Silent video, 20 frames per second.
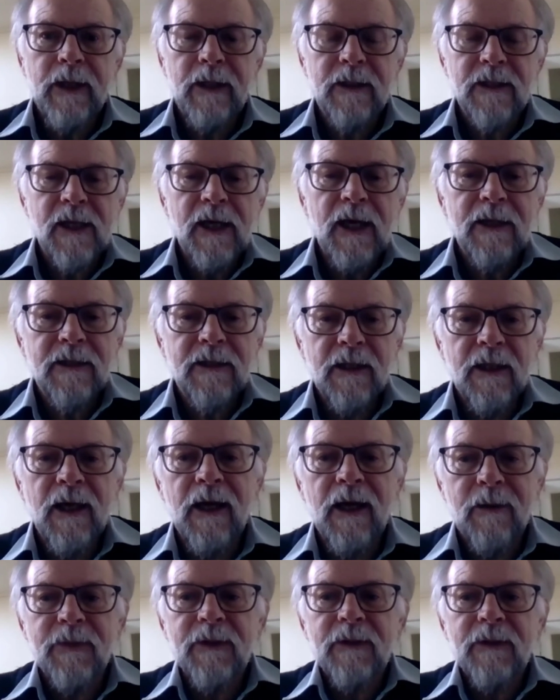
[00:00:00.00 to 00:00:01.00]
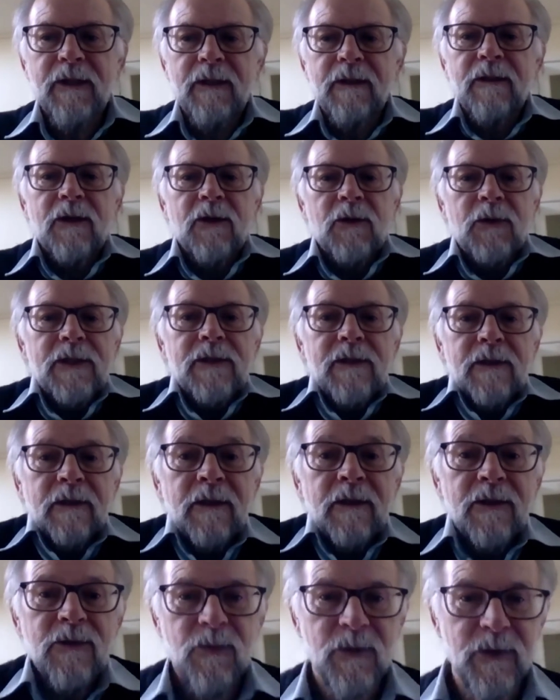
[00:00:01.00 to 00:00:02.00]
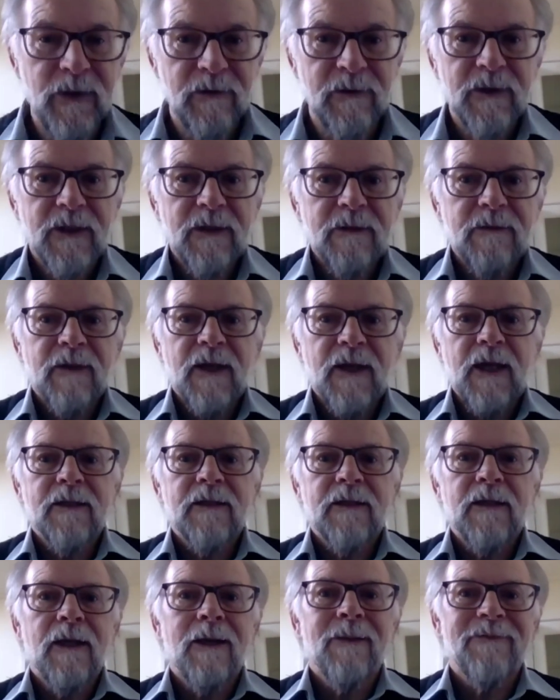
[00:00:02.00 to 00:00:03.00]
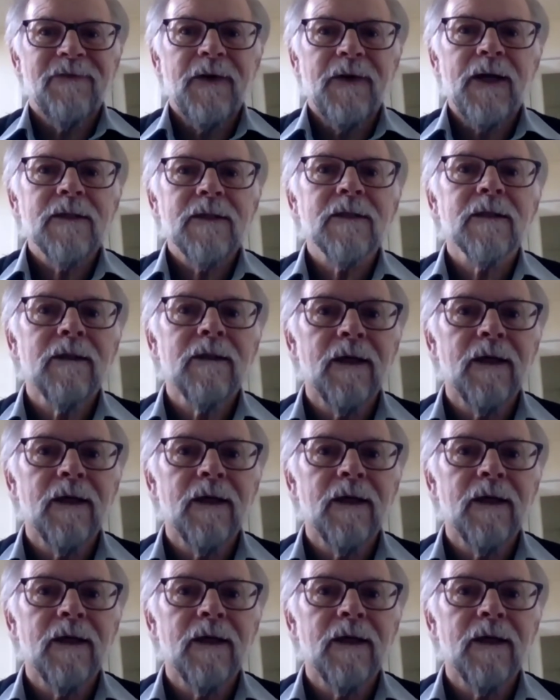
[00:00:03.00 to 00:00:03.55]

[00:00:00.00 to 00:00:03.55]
it's catching up. I think the question is whether it's catching up fast